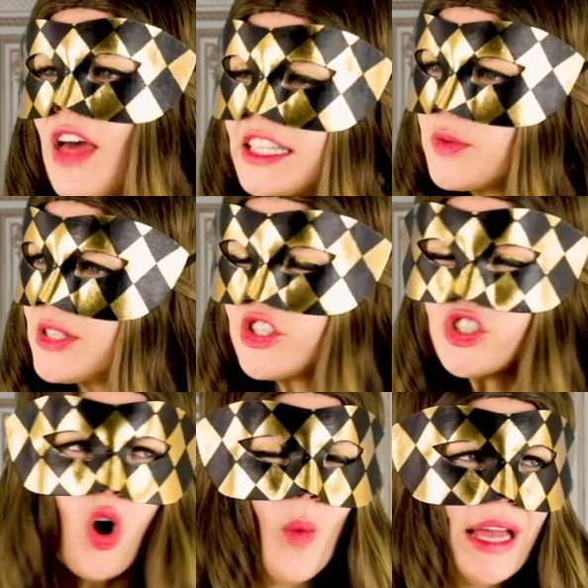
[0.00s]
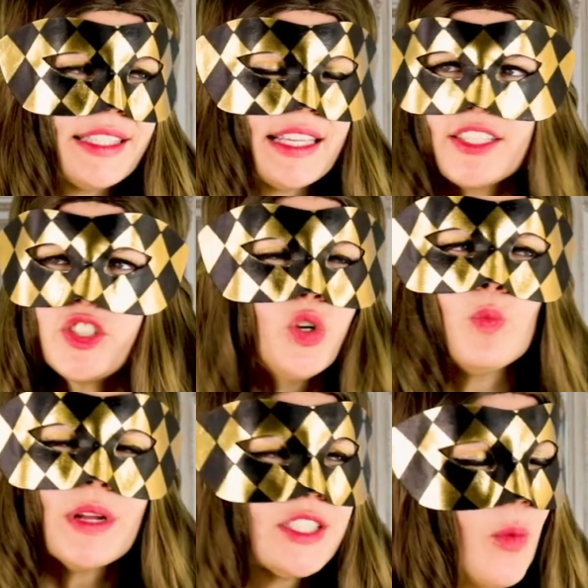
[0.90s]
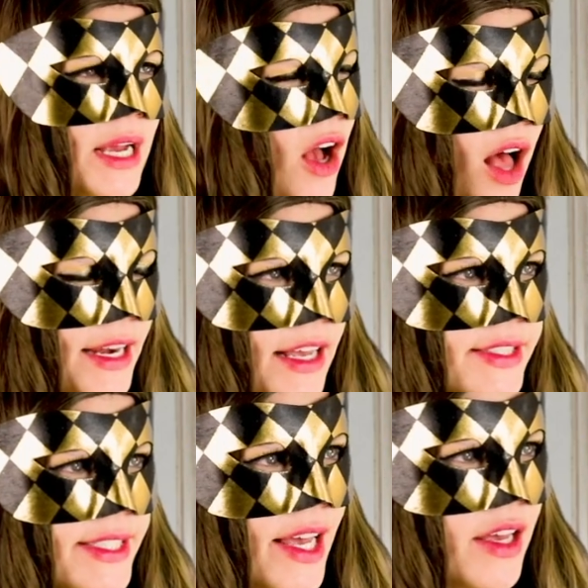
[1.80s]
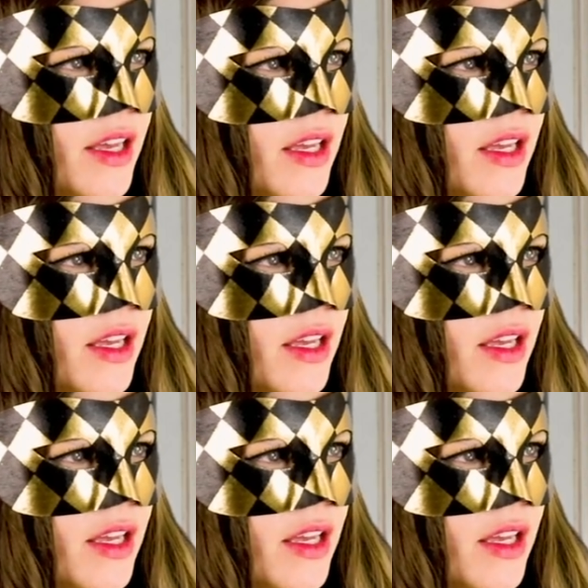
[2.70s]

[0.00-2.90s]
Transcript: That's what Snow White said, too. What's going on, Elsa?